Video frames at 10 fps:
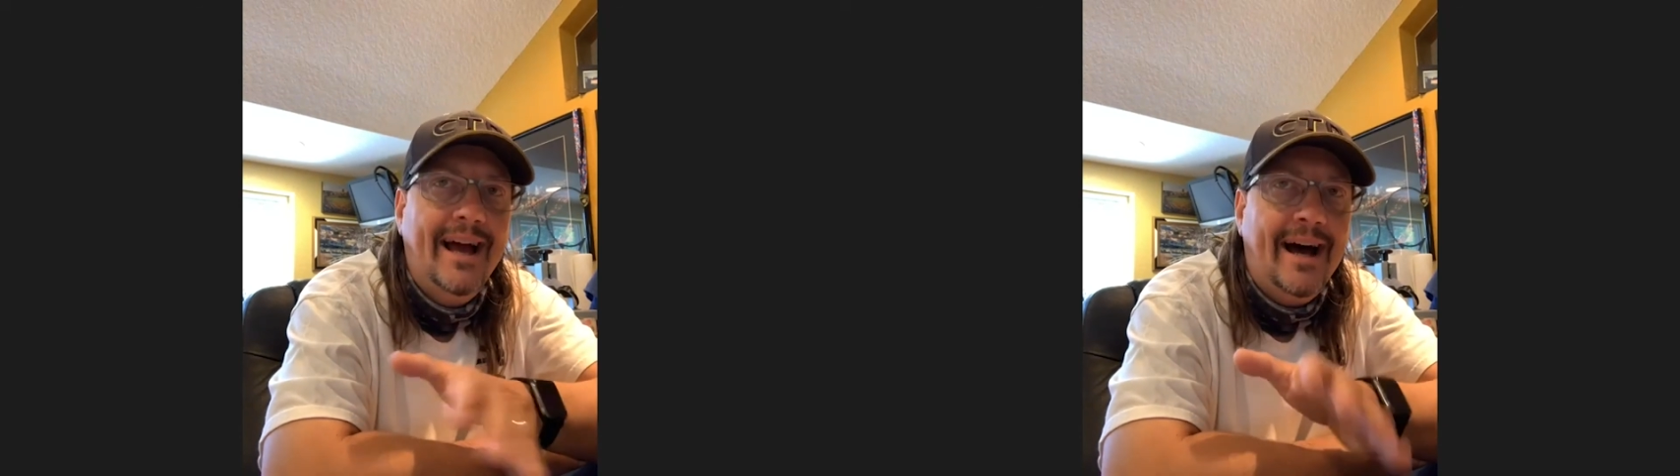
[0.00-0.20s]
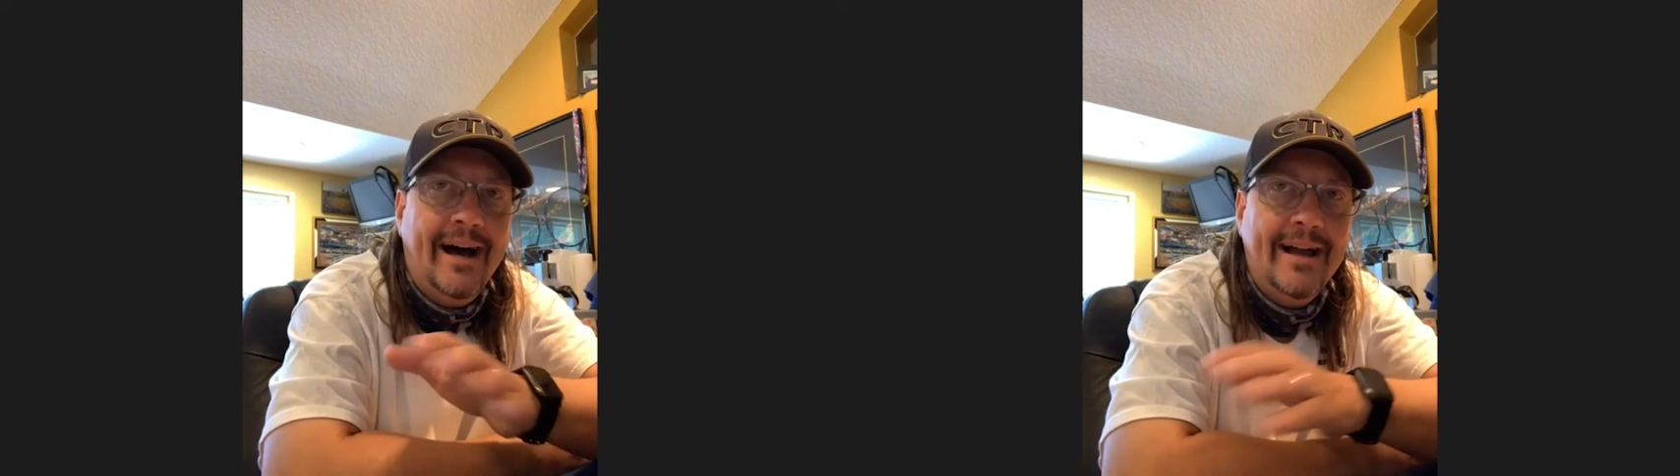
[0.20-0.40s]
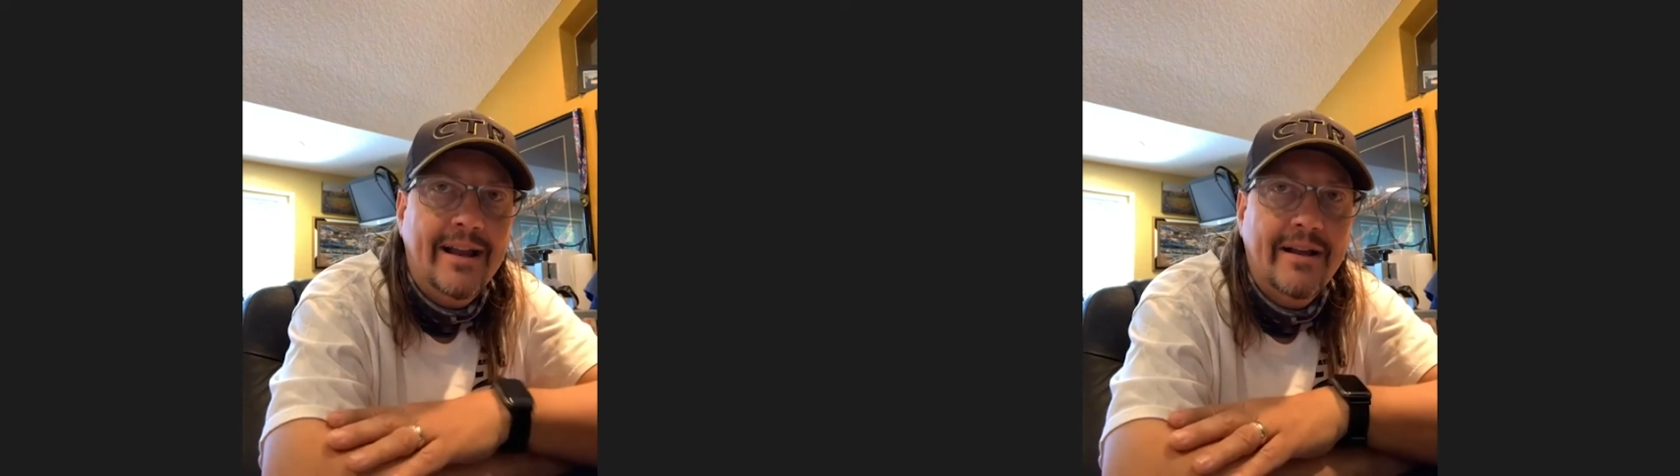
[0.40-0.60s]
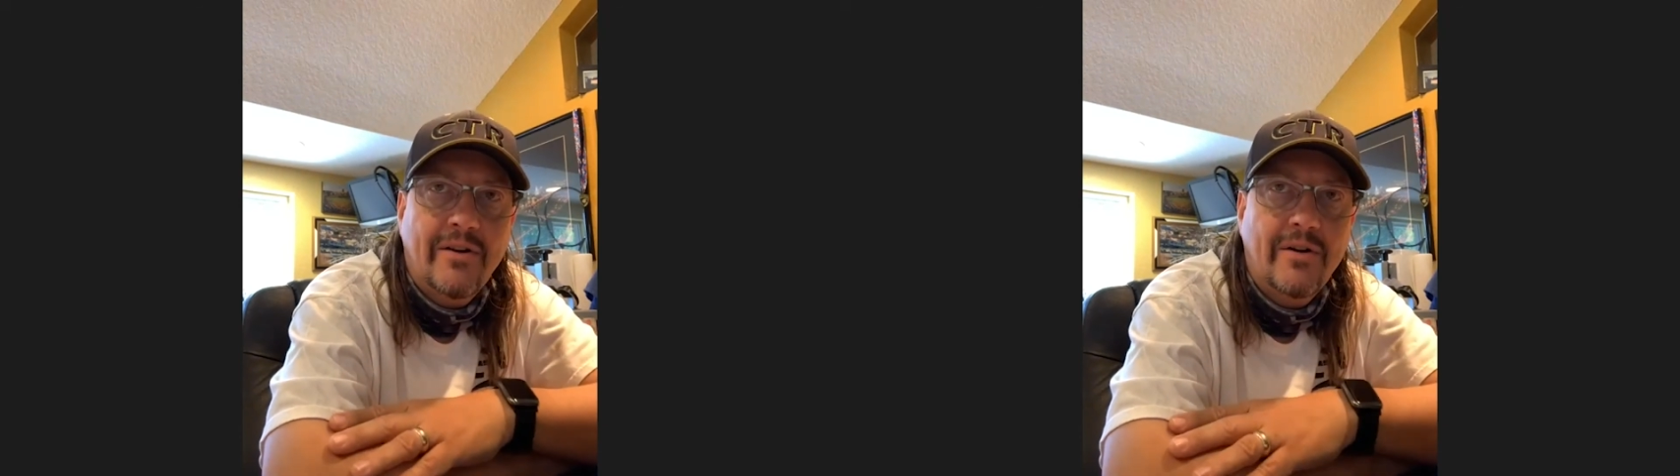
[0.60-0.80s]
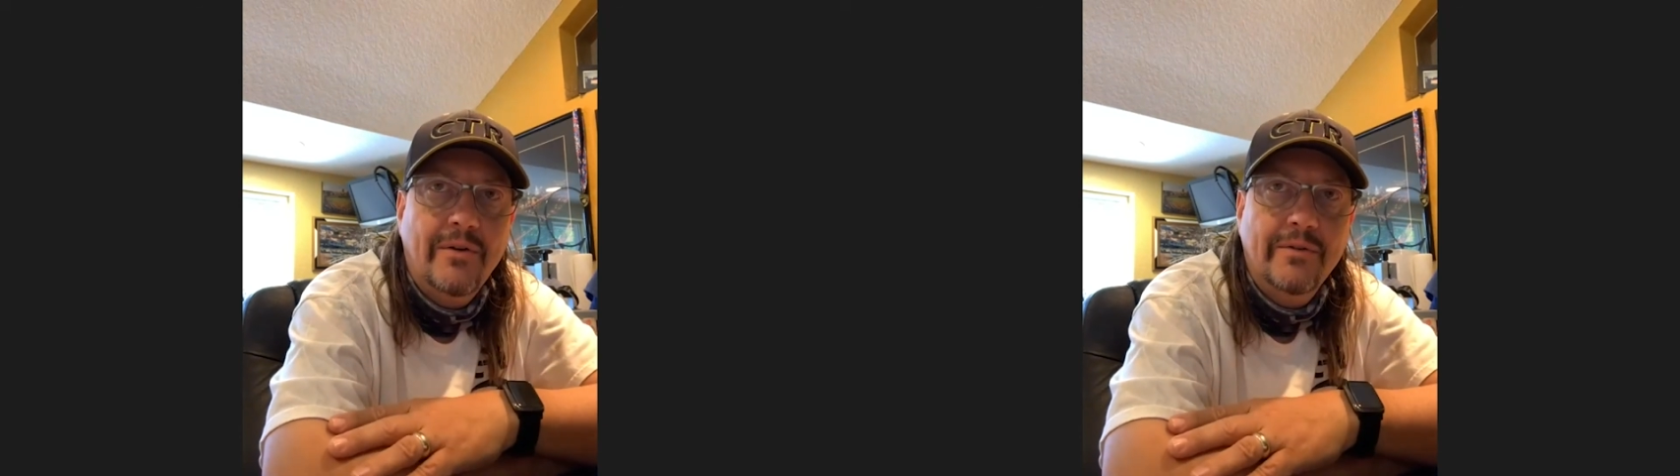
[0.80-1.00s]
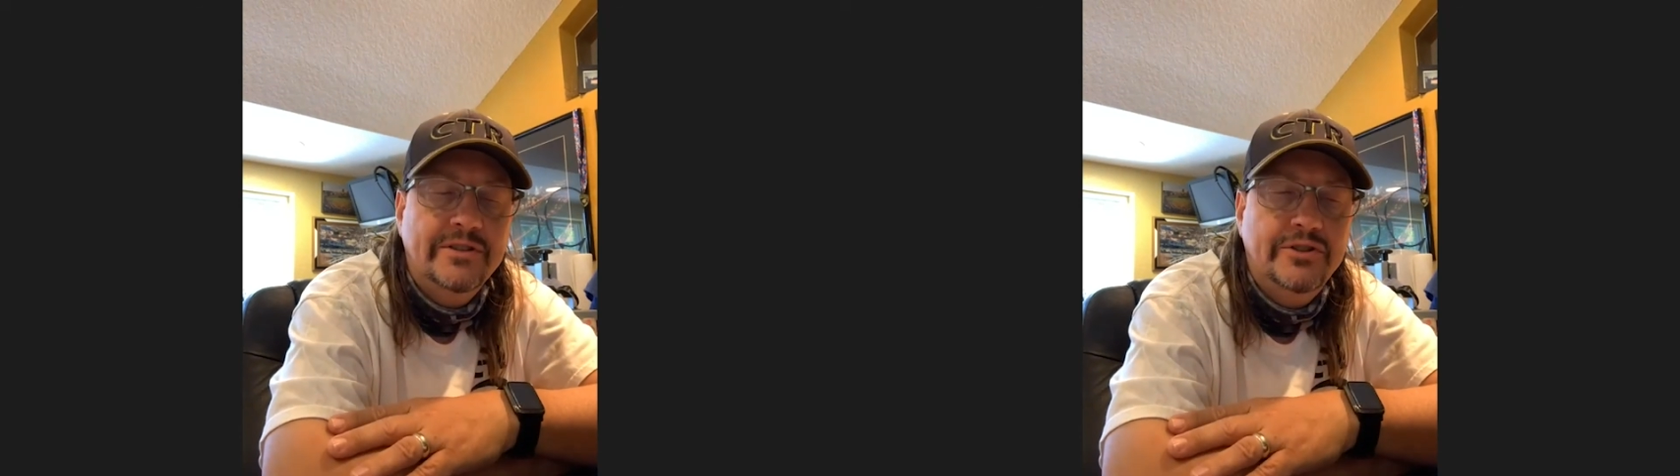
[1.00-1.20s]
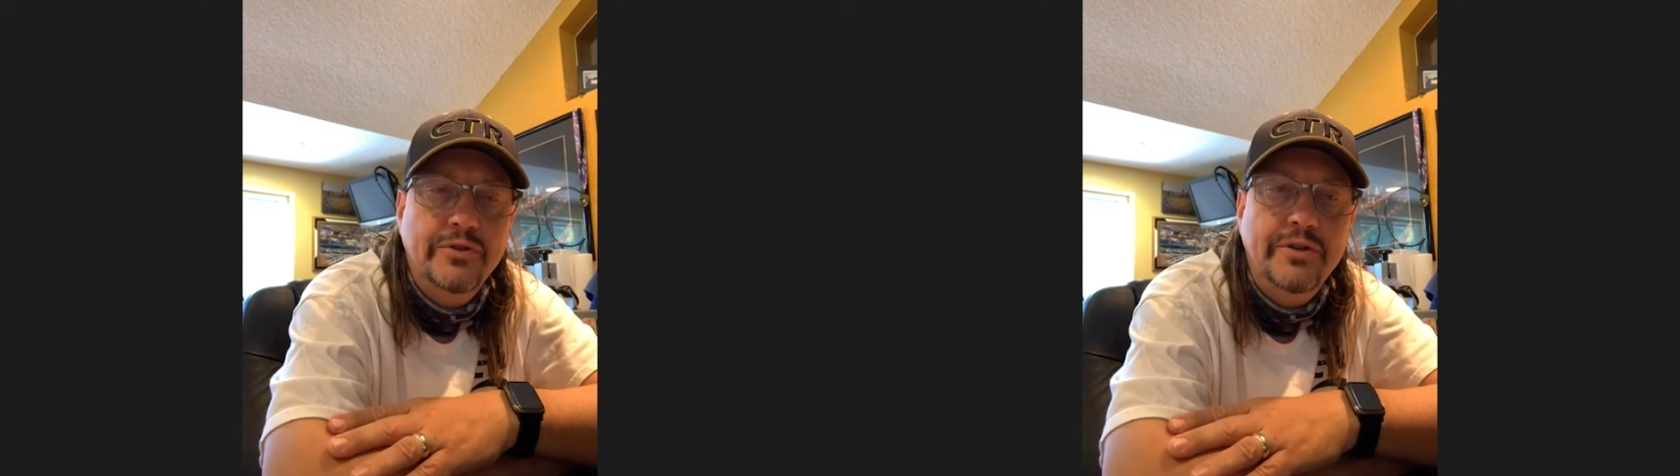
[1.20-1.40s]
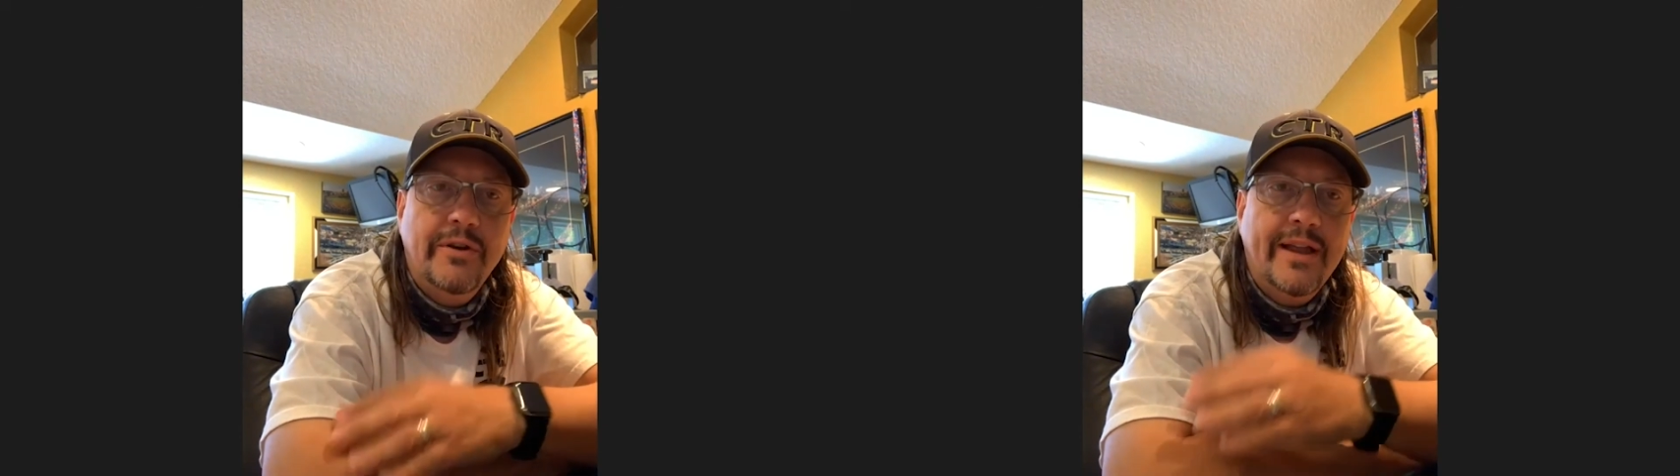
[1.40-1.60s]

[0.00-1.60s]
I got a girl, junior,